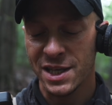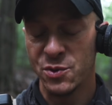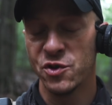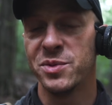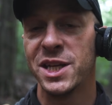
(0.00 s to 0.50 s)
You
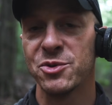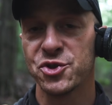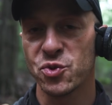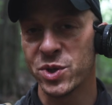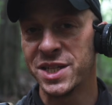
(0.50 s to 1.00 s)
would have been able
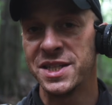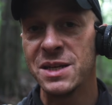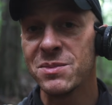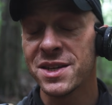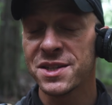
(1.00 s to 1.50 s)
to
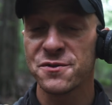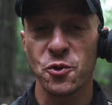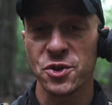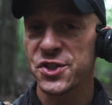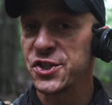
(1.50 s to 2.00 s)
redeem this
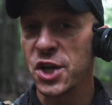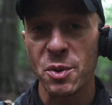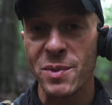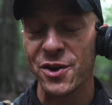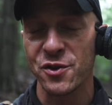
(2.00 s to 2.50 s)
for some
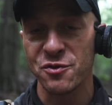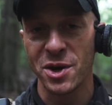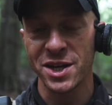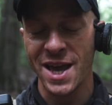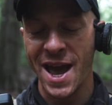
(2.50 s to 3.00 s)
amount of
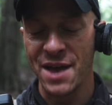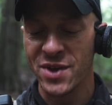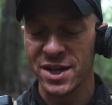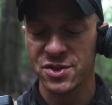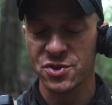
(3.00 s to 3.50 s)
money at
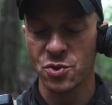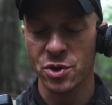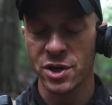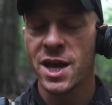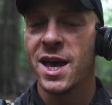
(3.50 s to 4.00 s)
that store.